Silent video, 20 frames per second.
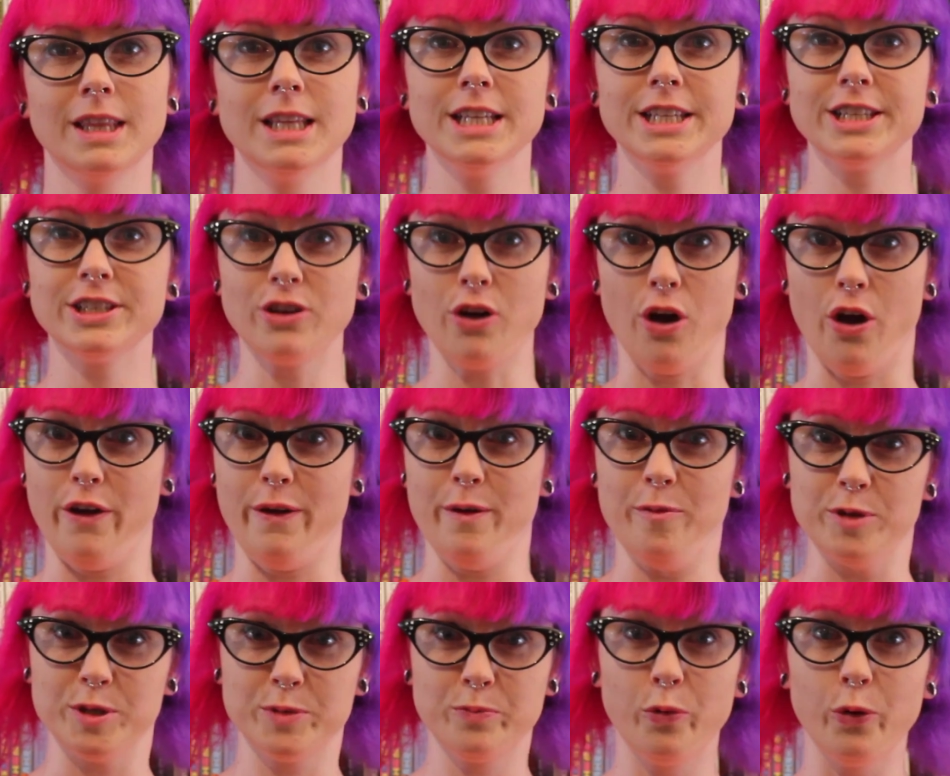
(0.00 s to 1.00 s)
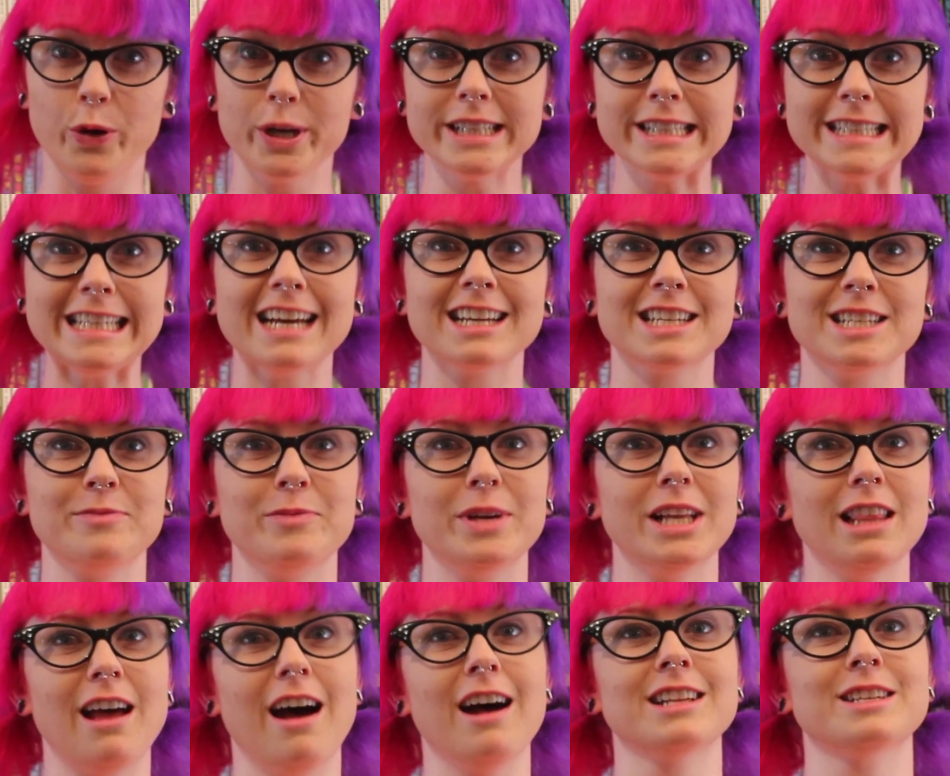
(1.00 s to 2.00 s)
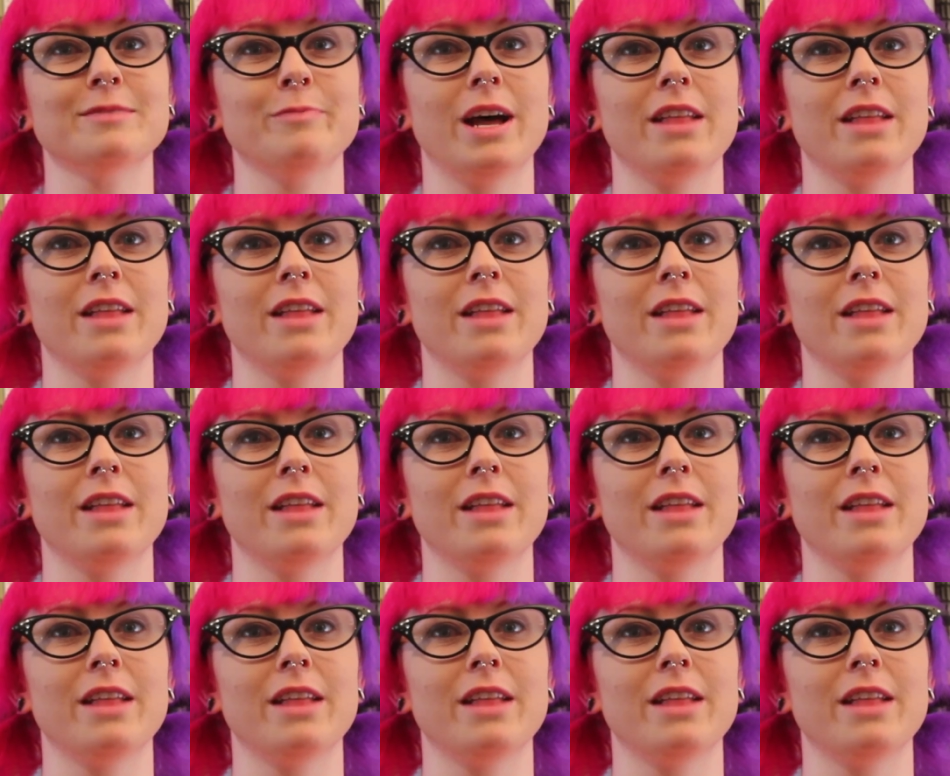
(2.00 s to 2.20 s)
So, it was pointed out to me last